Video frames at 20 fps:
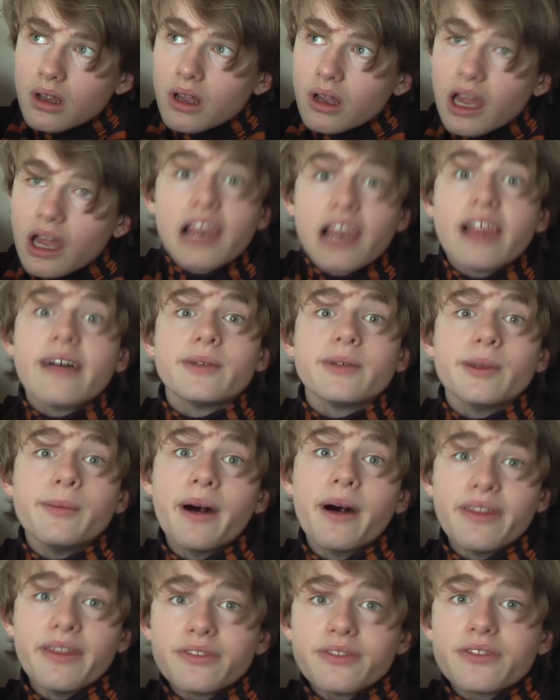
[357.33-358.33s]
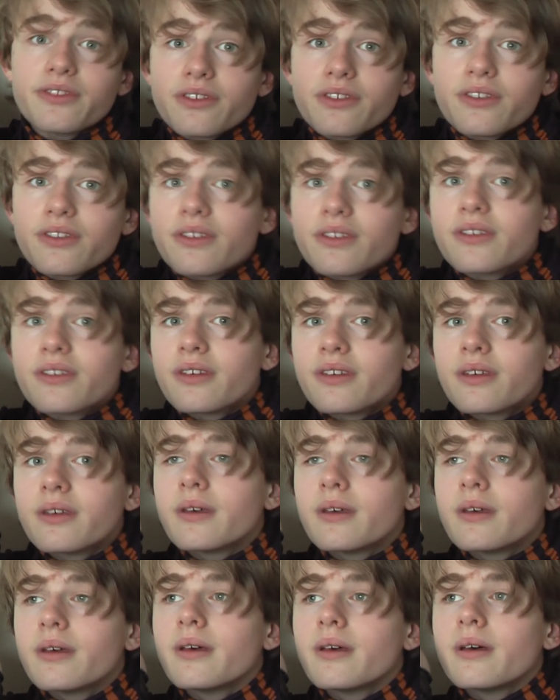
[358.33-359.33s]
11 months.
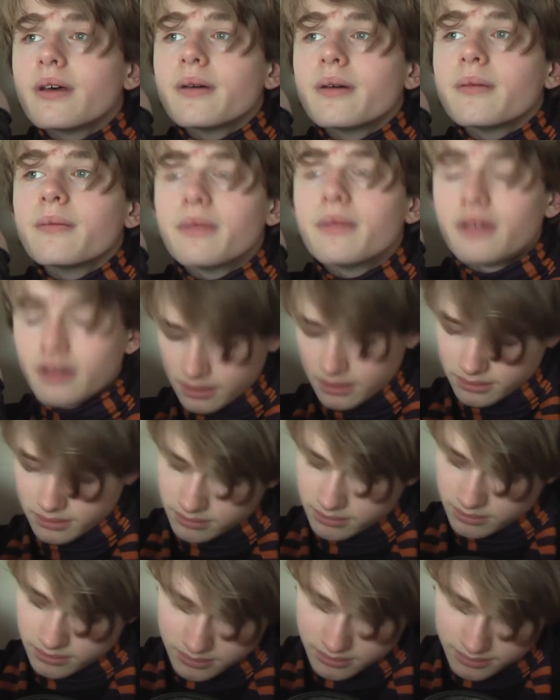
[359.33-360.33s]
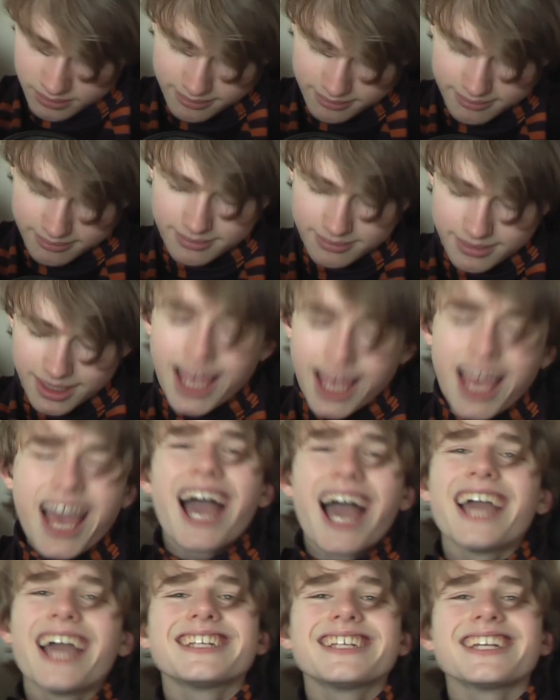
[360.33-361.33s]
But
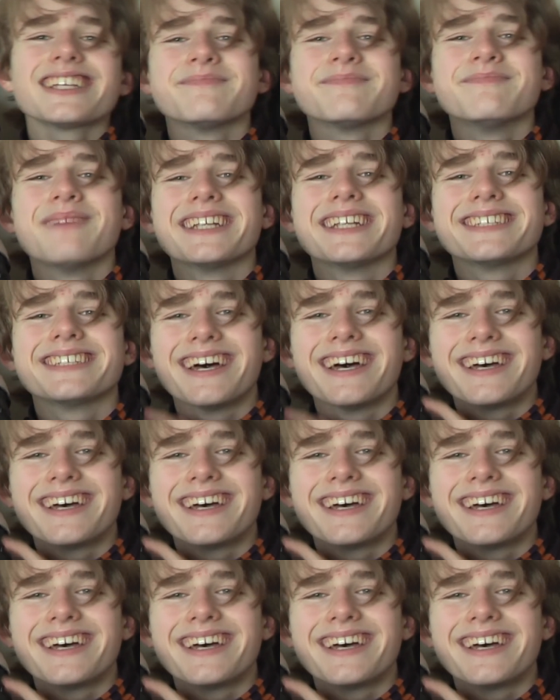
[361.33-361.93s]
hey, it doesn't matter.